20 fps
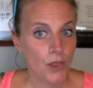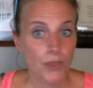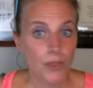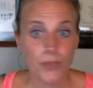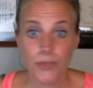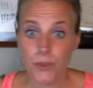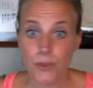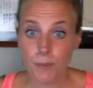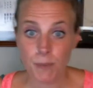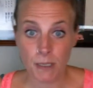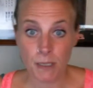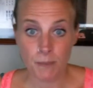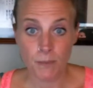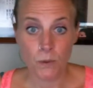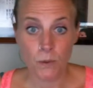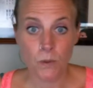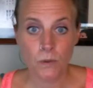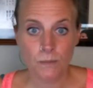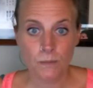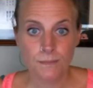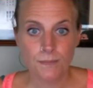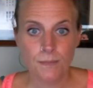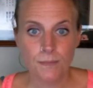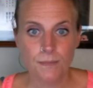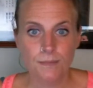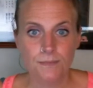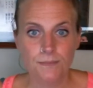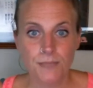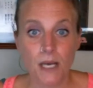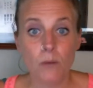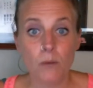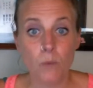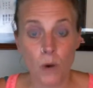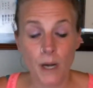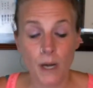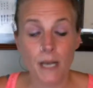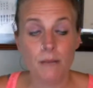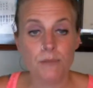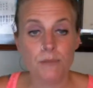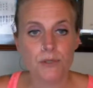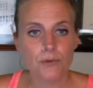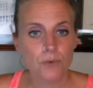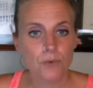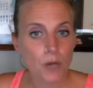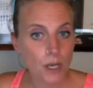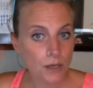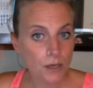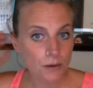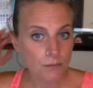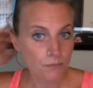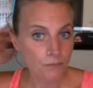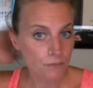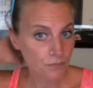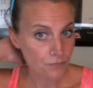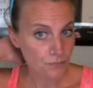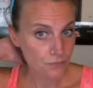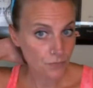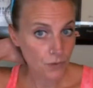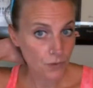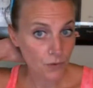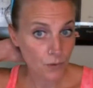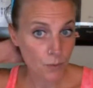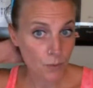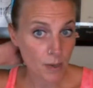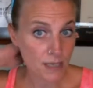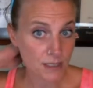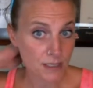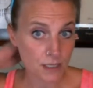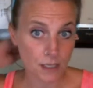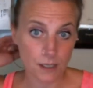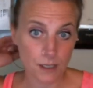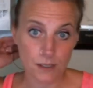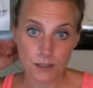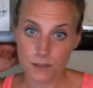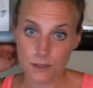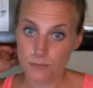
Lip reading: the people that want him to run for president.